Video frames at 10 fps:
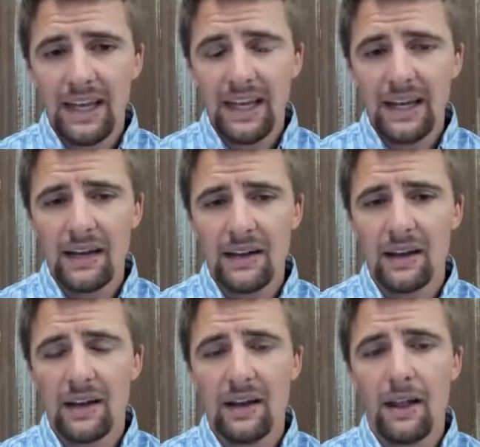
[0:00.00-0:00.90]

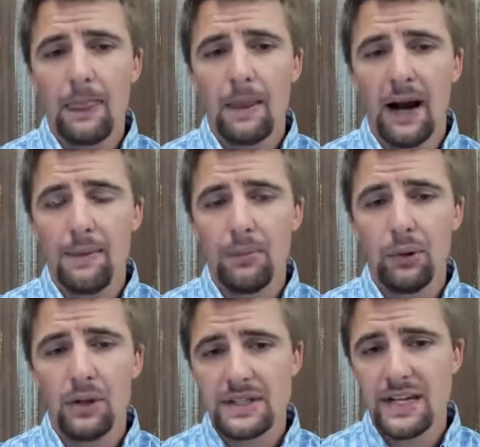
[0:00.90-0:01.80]
and I
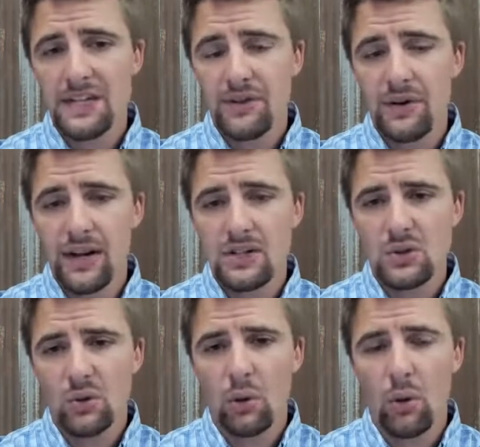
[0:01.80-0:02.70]
put
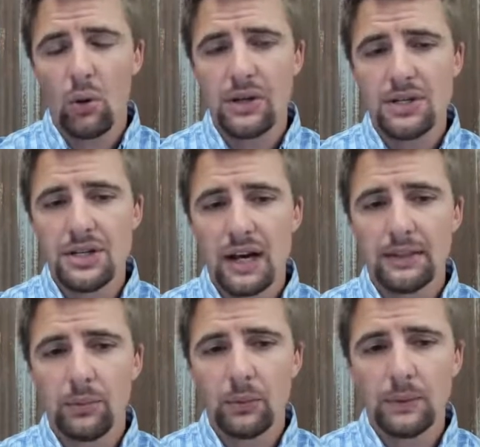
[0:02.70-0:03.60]
intranasal or
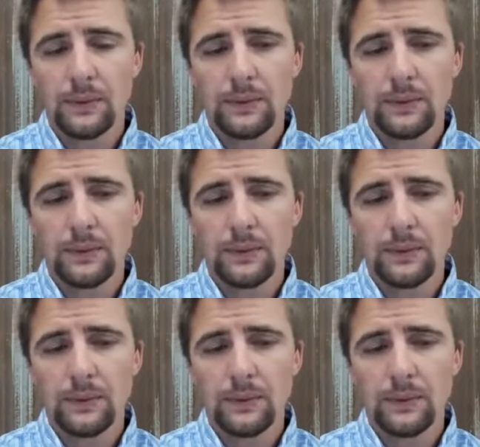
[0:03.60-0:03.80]
injectable.